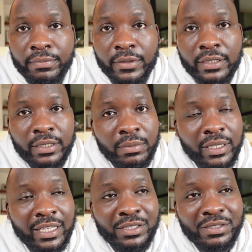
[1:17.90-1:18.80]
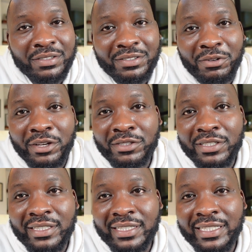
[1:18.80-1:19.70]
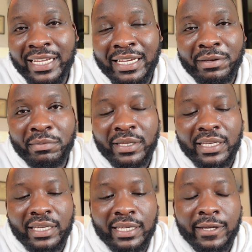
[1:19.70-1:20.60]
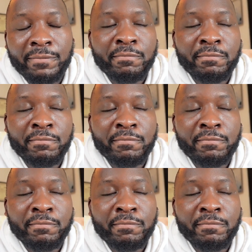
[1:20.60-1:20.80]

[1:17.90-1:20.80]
It's something that's going to take me